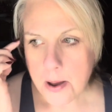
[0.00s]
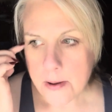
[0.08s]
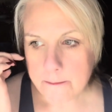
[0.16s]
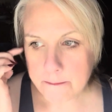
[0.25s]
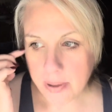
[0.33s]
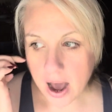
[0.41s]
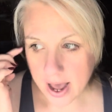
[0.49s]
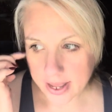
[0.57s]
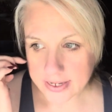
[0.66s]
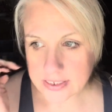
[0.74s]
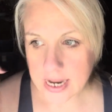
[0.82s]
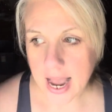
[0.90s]

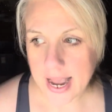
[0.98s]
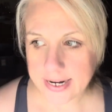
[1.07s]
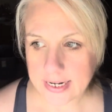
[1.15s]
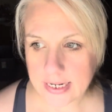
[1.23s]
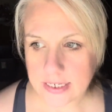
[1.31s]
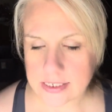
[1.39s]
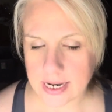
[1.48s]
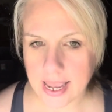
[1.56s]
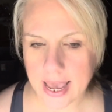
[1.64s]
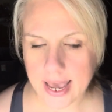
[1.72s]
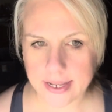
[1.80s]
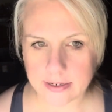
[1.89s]
but I need to
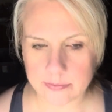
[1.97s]
get,